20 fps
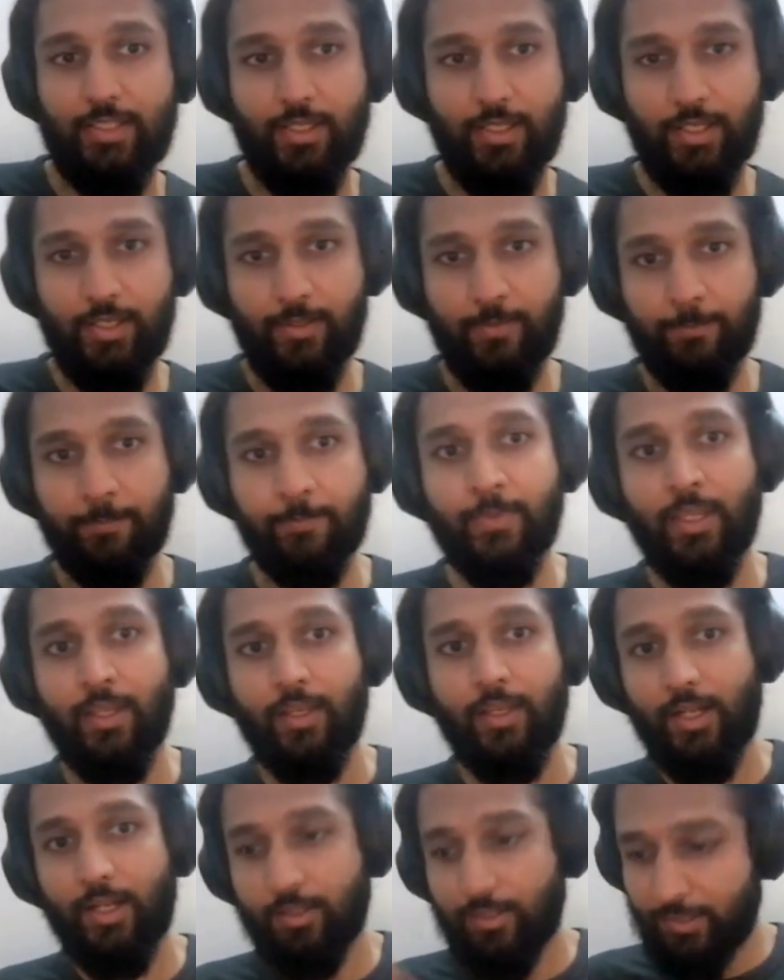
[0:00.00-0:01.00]
Um,
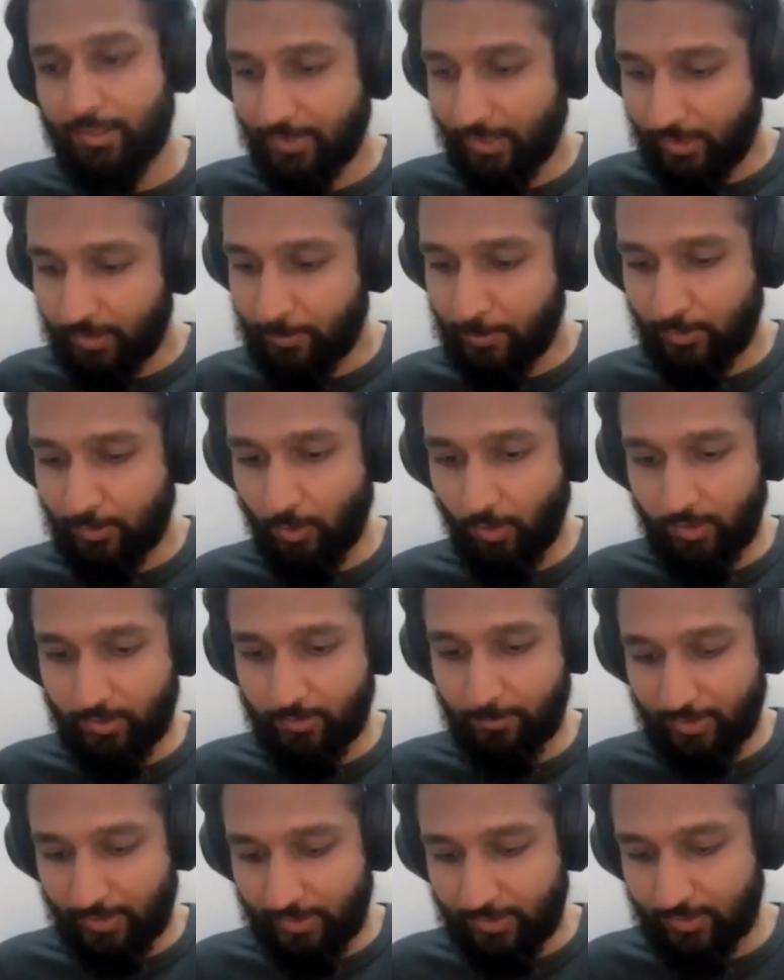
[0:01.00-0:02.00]
now, this nullable
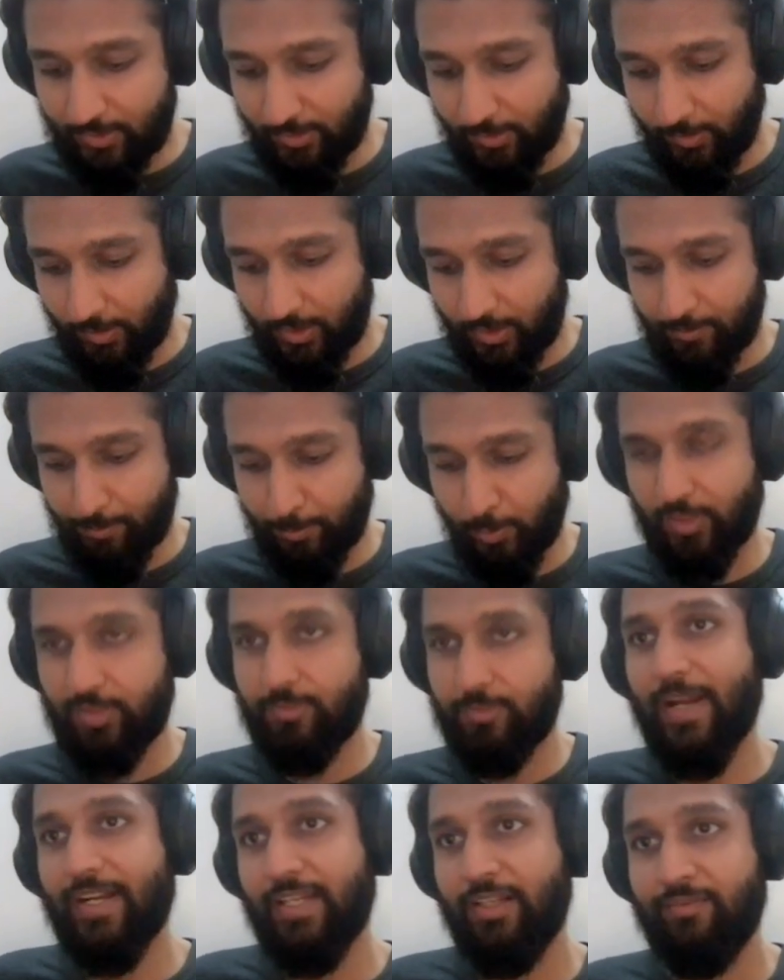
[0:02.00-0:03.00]
column needs uh,
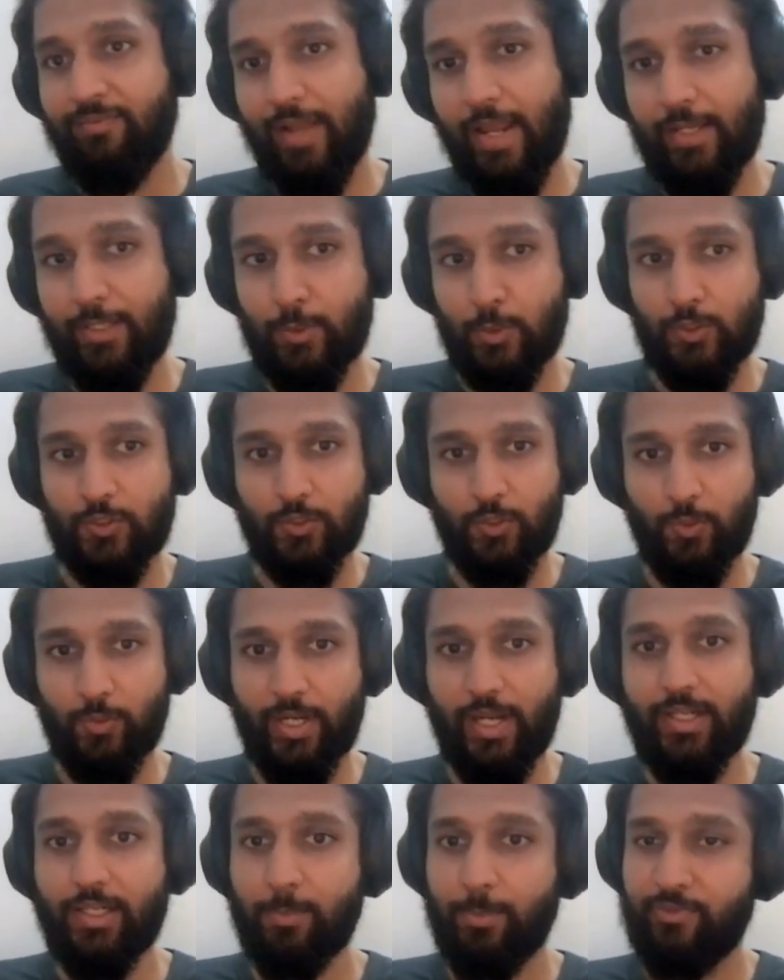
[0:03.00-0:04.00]
prospective values. So you
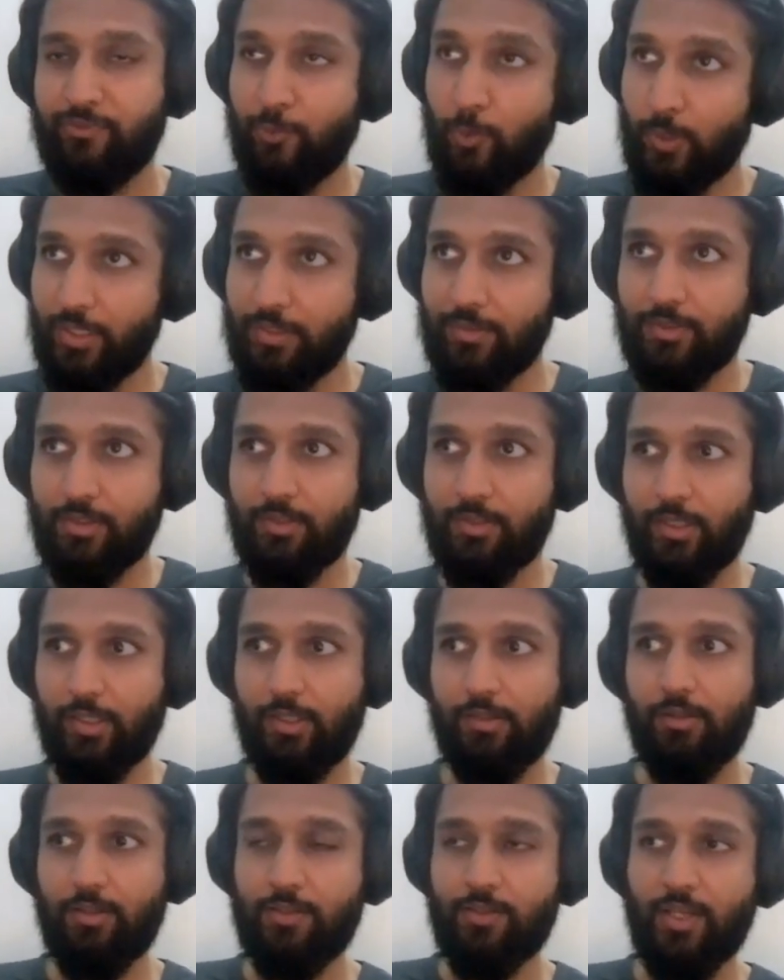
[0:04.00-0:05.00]
write a before insert
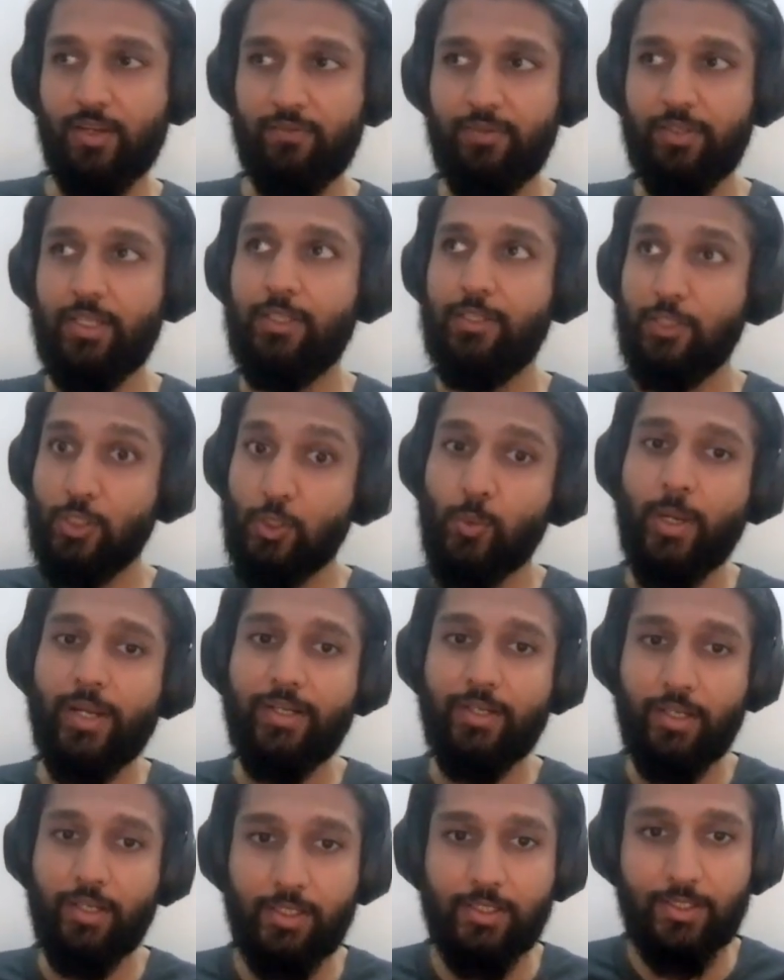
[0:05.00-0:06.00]
trigger. So every new
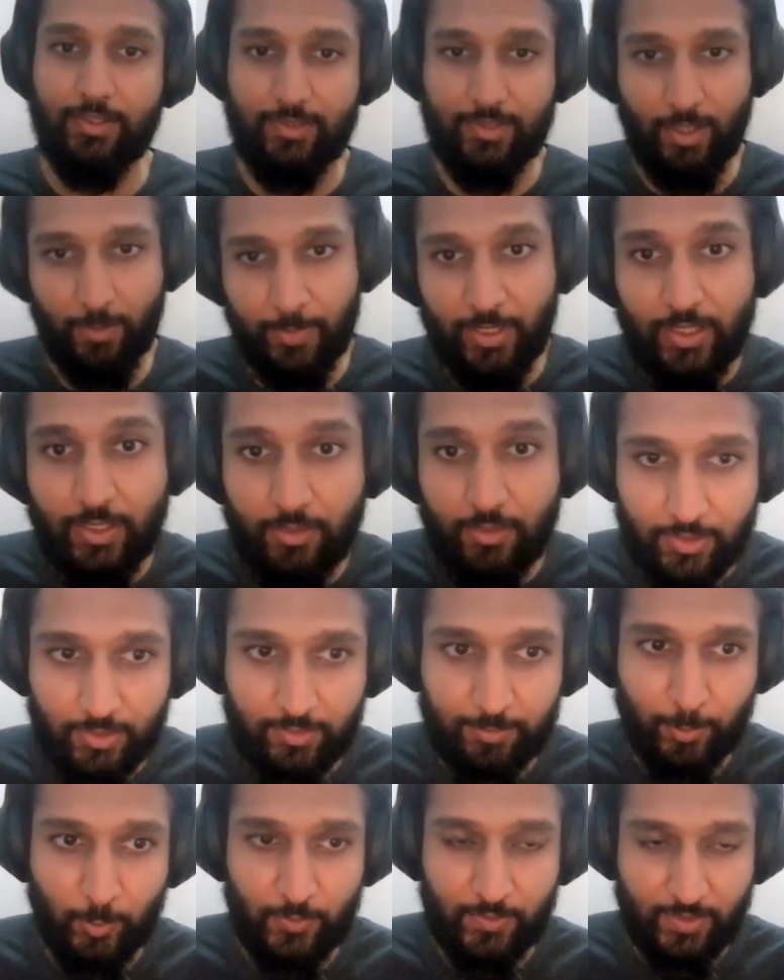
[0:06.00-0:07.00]
entry that's coming into this
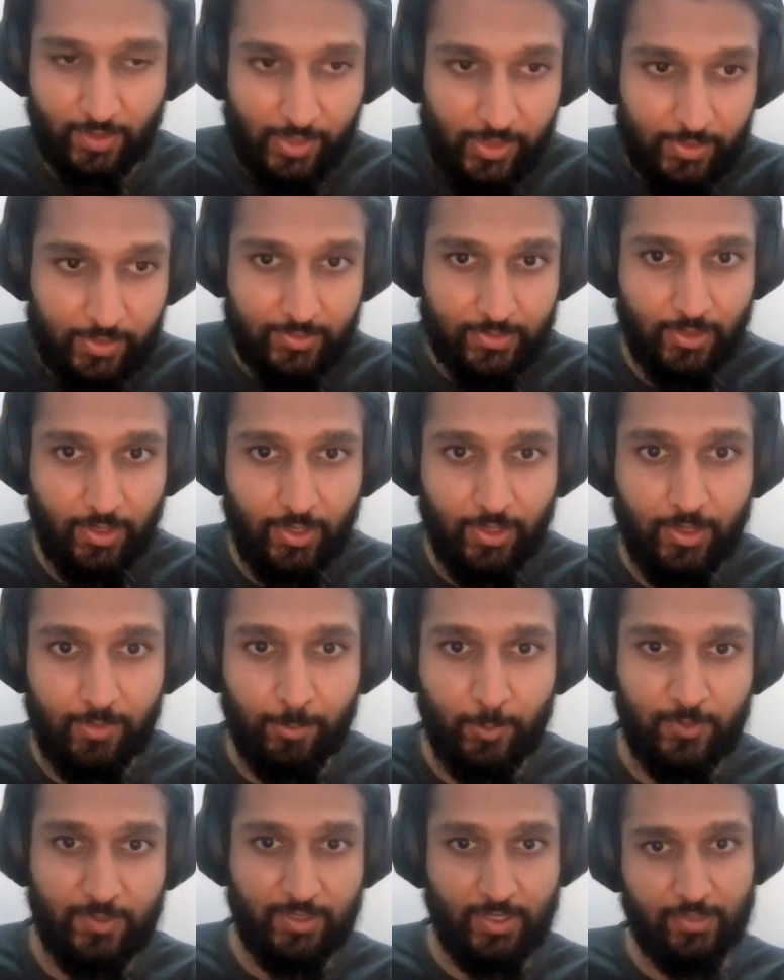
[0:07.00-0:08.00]
PostgreSQL, uh,
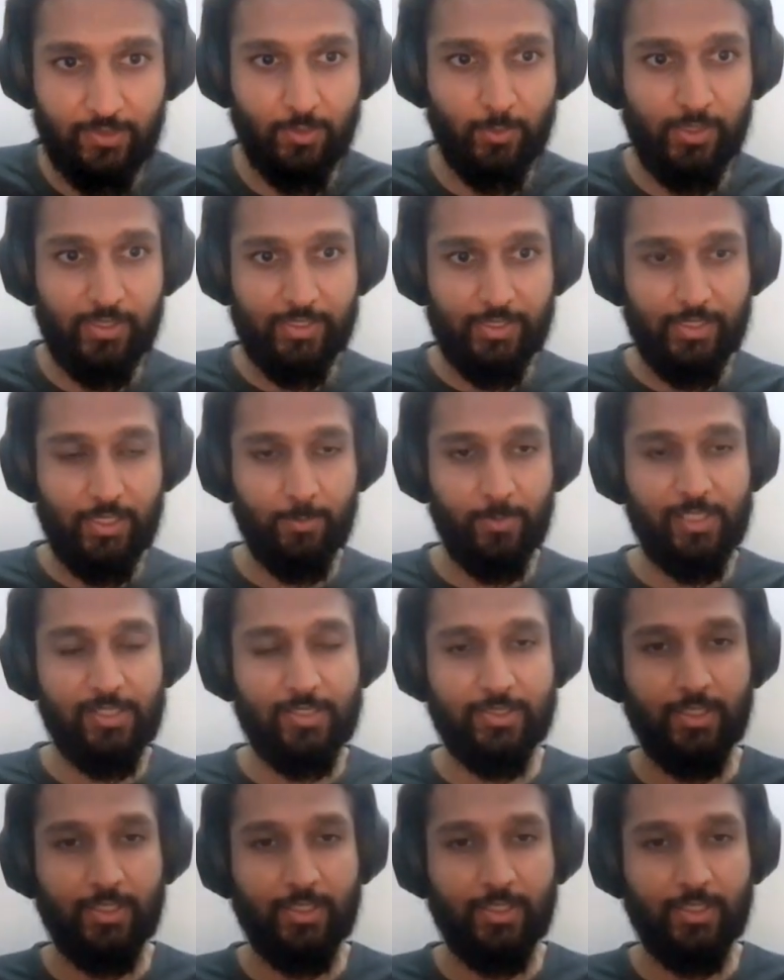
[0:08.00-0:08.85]
PostgreSQL database